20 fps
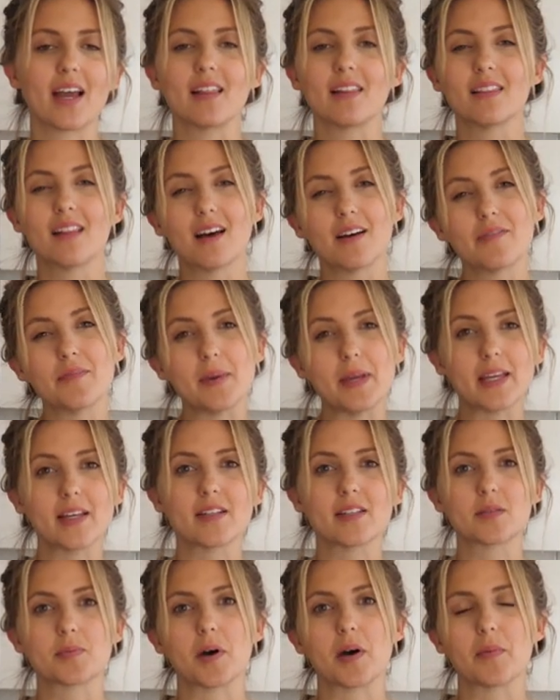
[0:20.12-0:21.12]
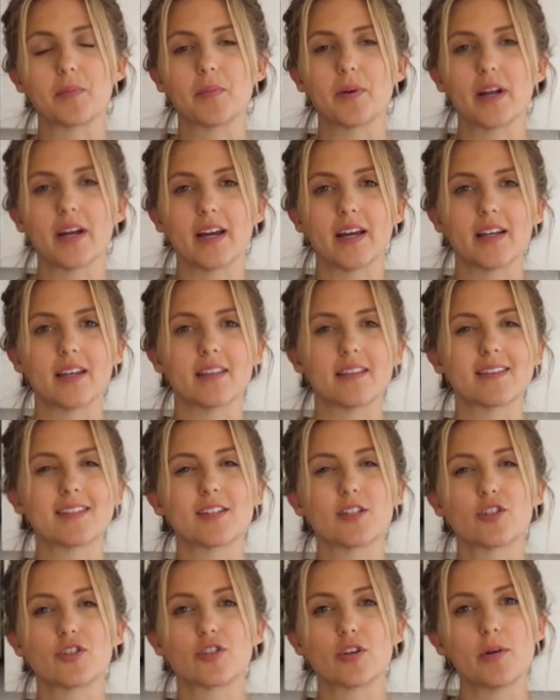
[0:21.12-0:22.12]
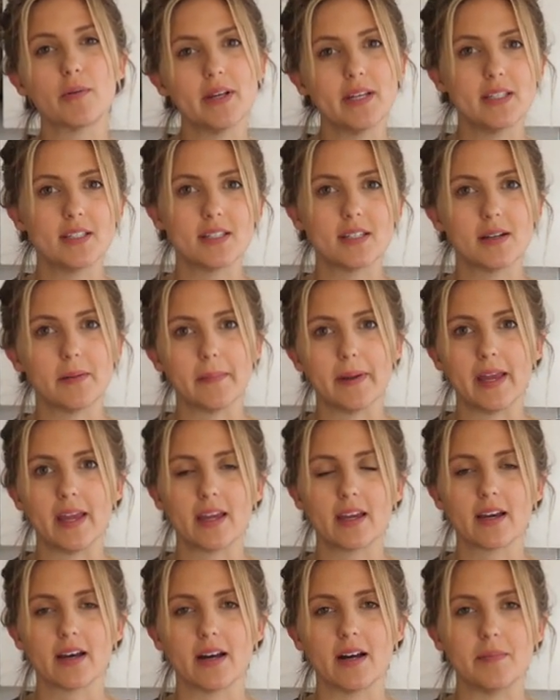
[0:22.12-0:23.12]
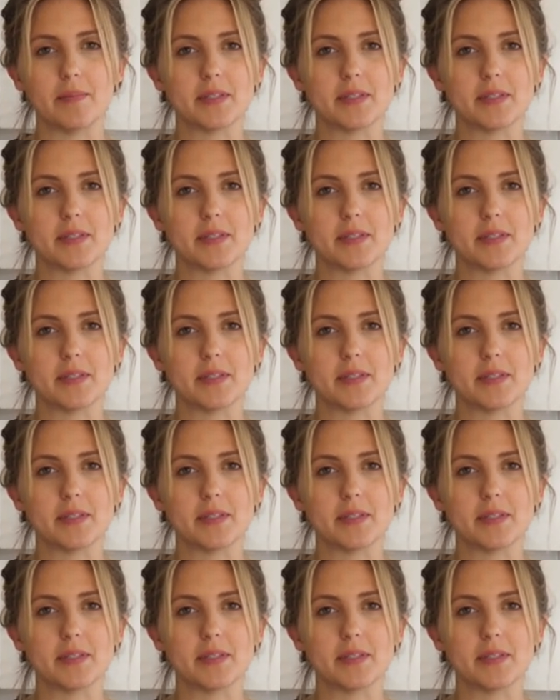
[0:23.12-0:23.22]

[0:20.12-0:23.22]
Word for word: I love making spelt bread. This is so easy to make.